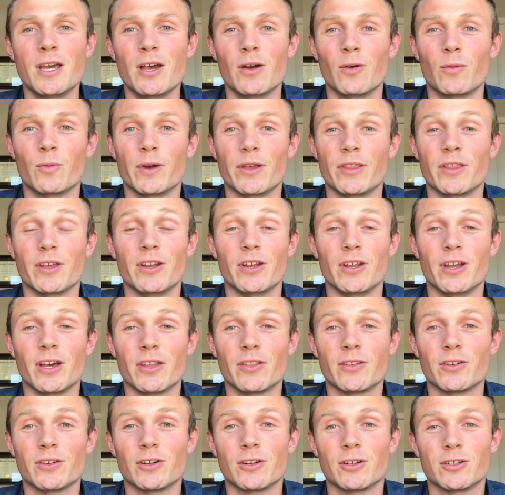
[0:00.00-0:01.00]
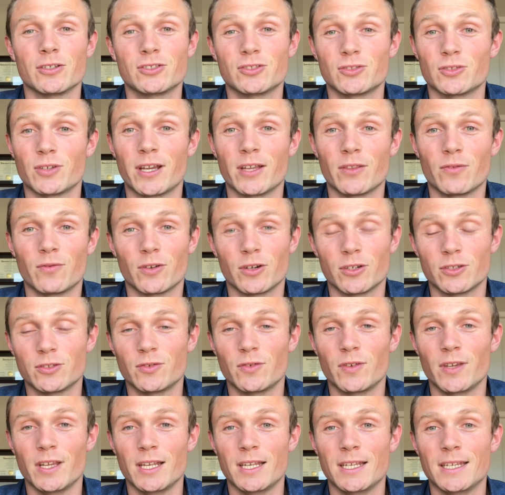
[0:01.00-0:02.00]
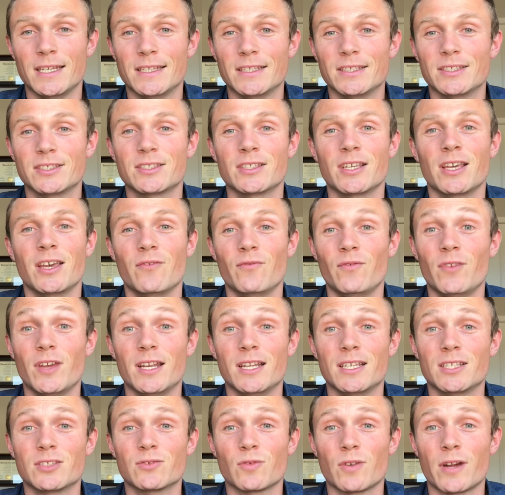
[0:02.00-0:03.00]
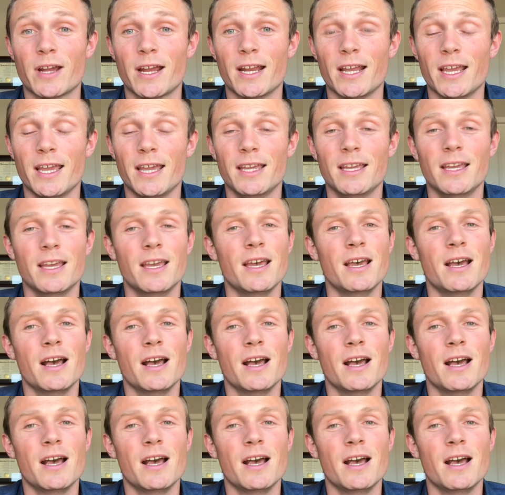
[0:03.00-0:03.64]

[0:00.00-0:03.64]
with another Strength First Fitness Fitness Friday.